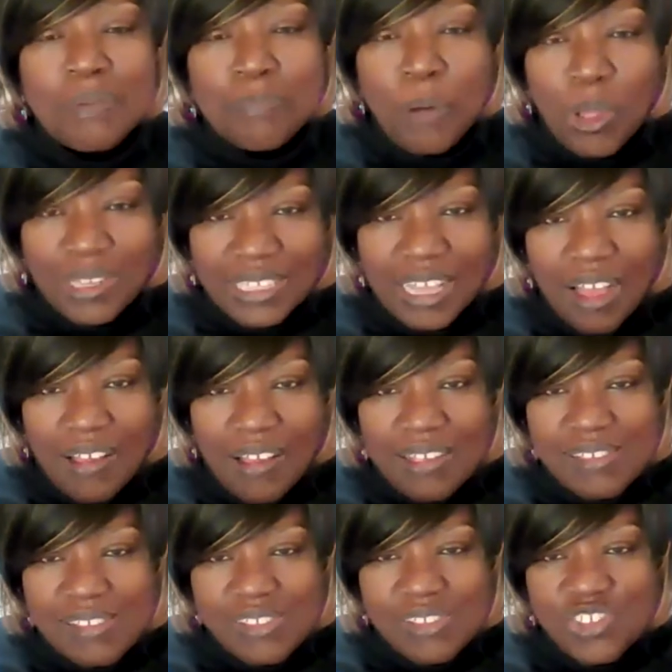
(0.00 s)

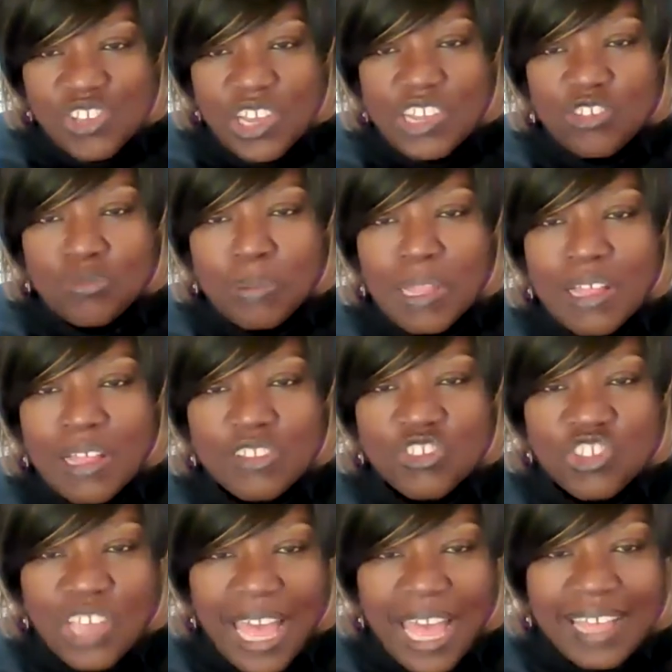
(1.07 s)
podcast Church Plant
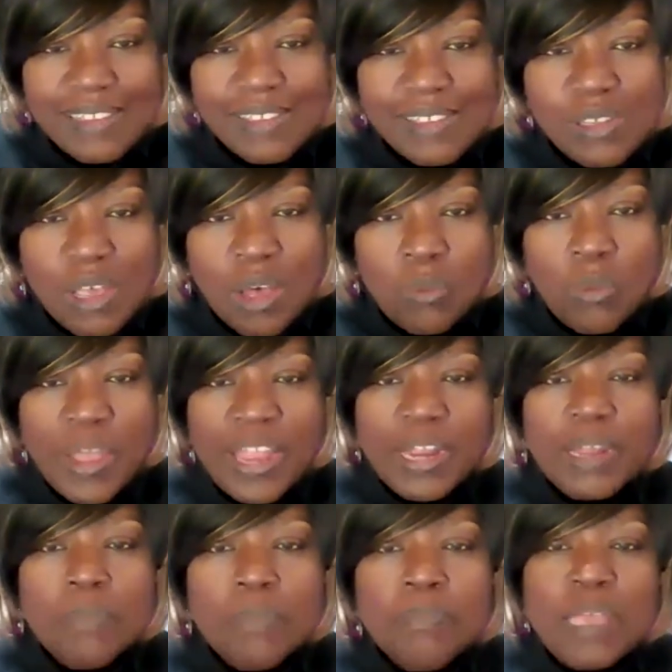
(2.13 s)
Chat, where
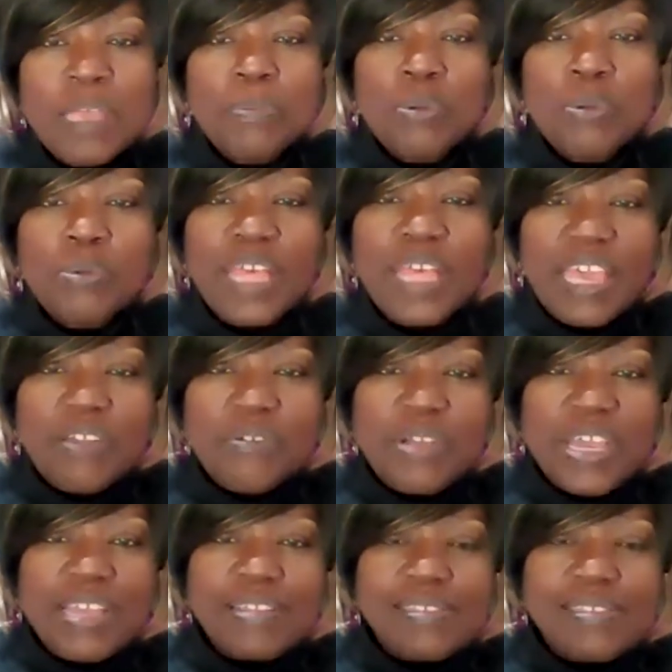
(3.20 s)
can people hear
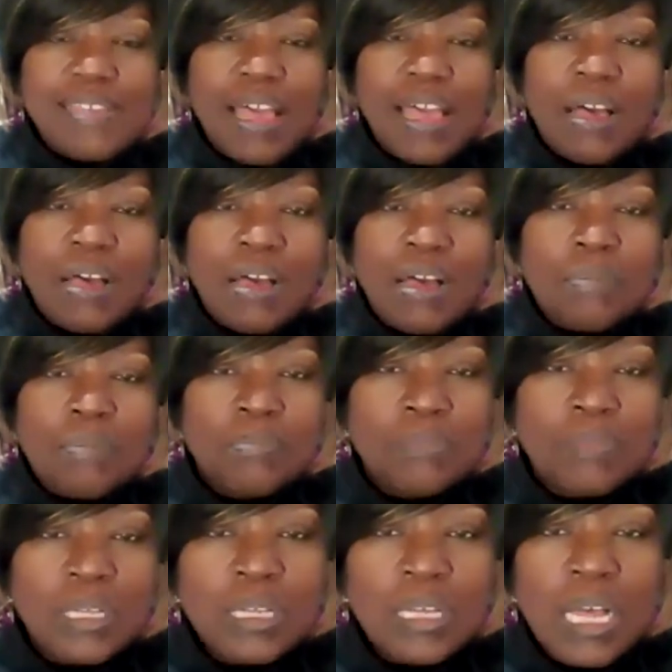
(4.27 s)
it? And